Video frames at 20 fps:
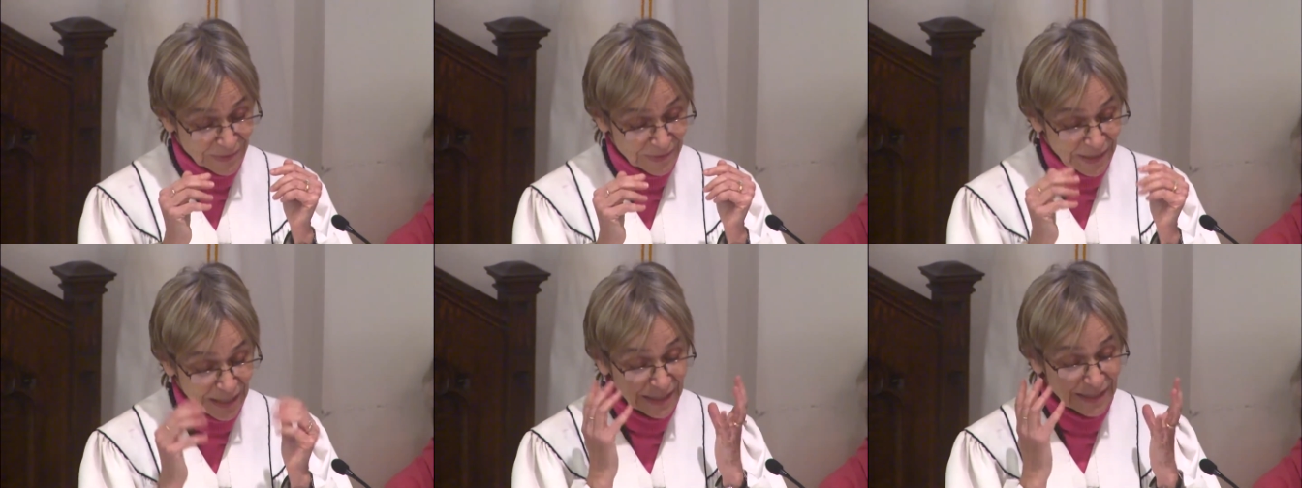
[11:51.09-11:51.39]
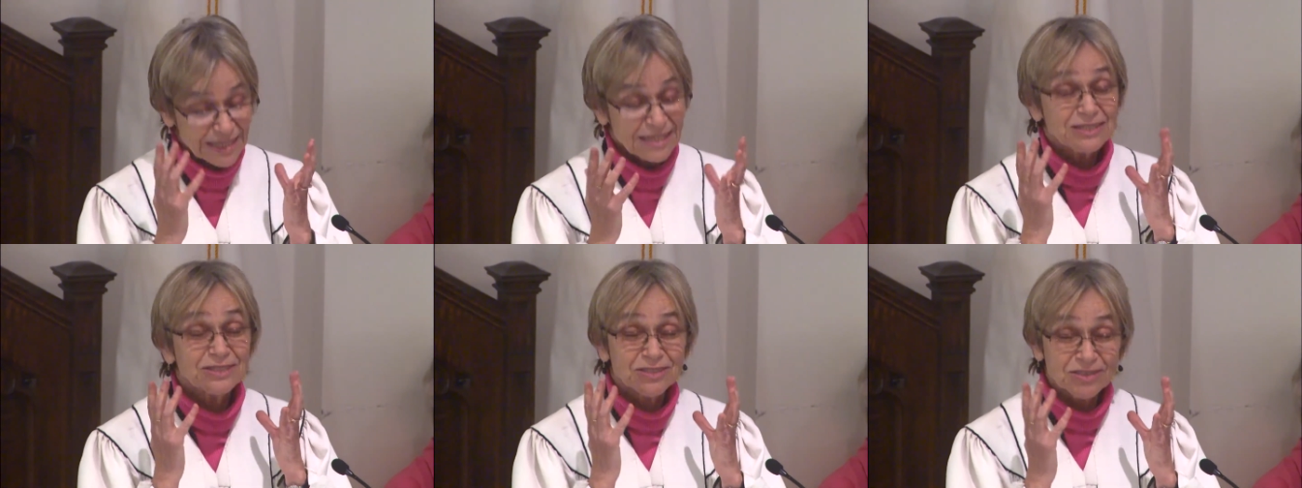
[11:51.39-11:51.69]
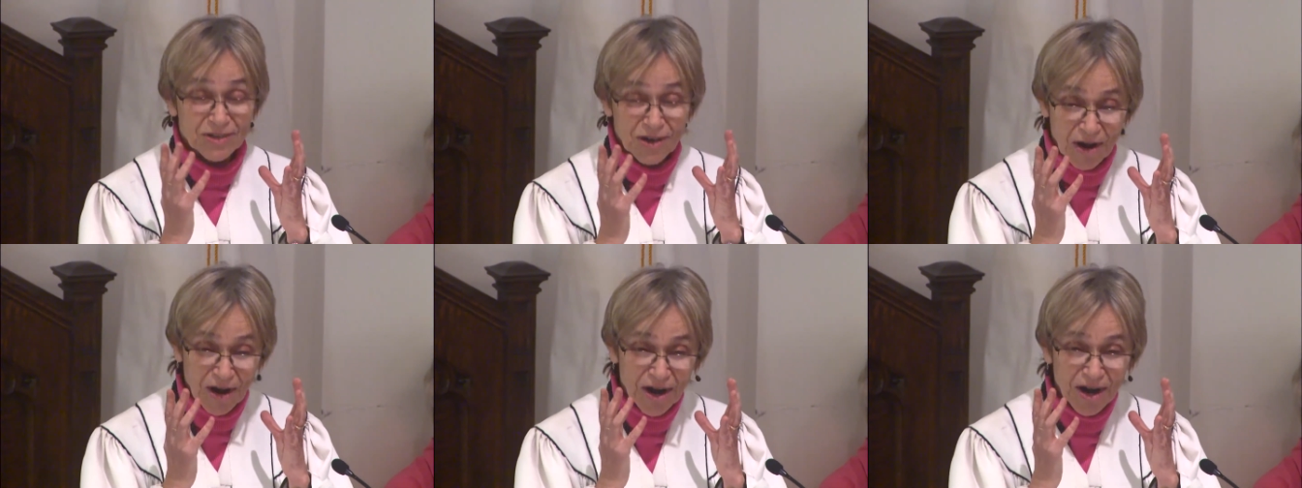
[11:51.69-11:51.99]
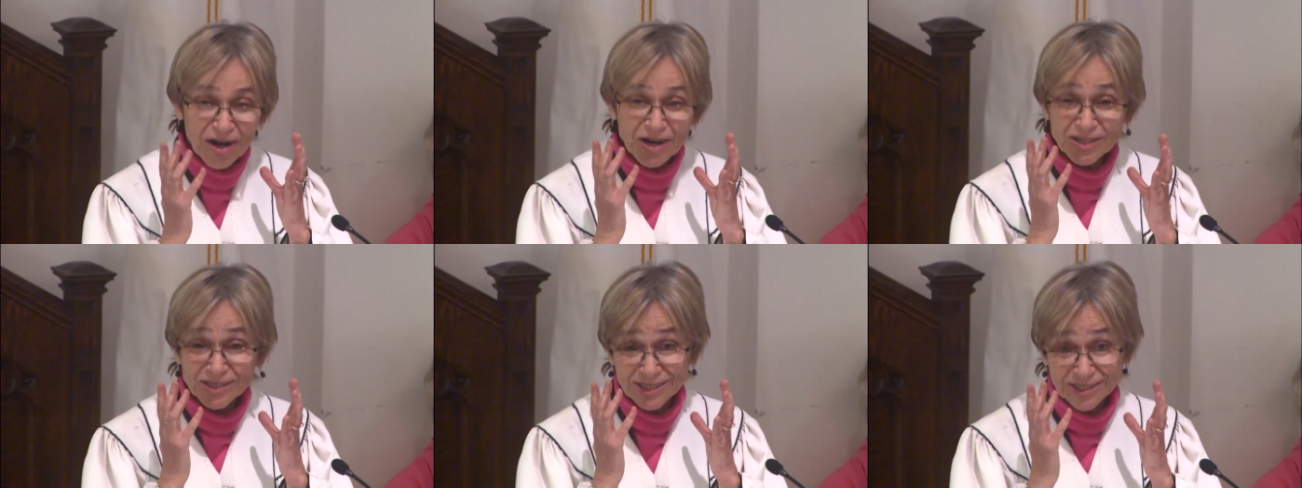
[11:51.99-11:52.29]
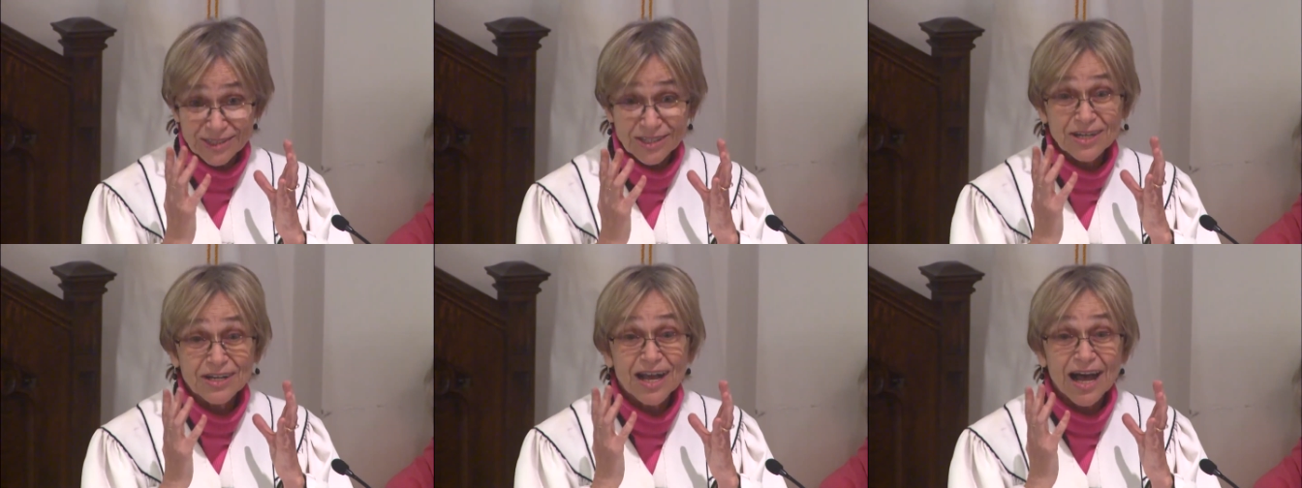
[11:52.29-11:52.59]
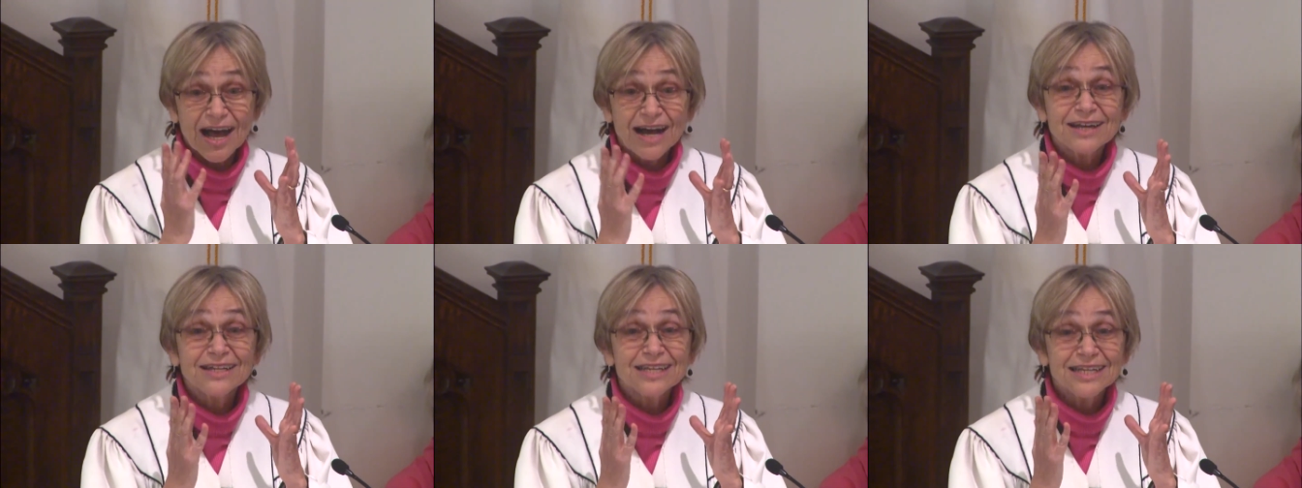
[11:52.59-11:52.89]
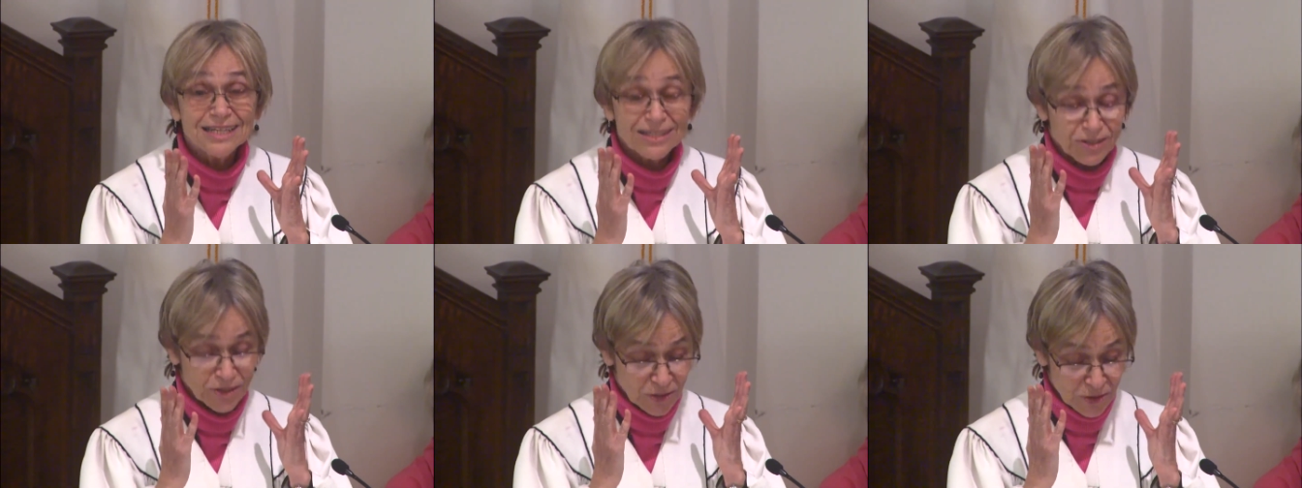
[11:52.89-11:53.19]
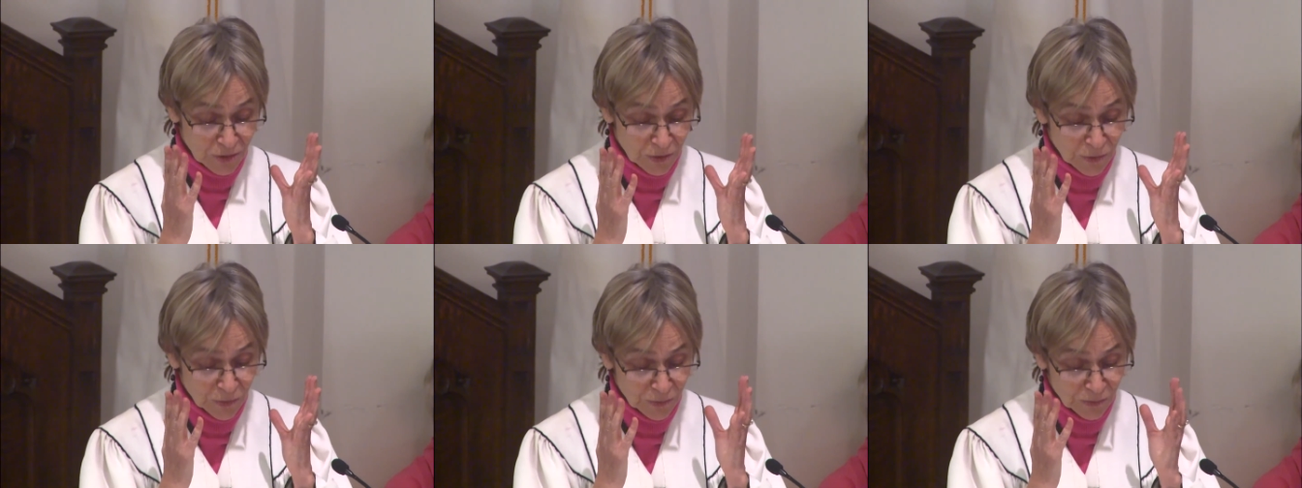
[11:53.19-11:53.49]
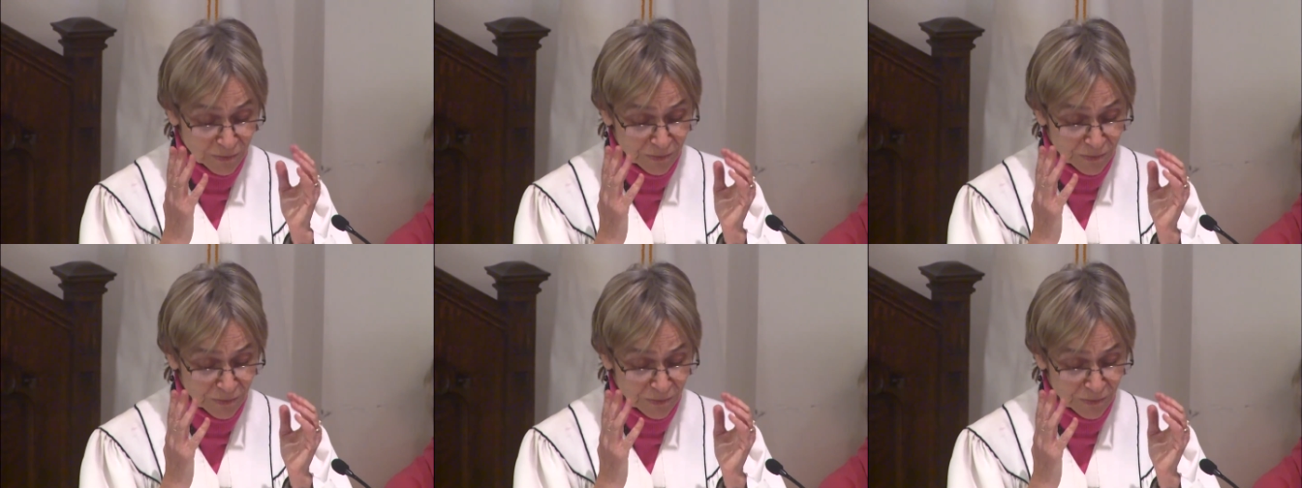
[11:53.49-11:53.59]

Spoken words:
that these scars look ugly to you,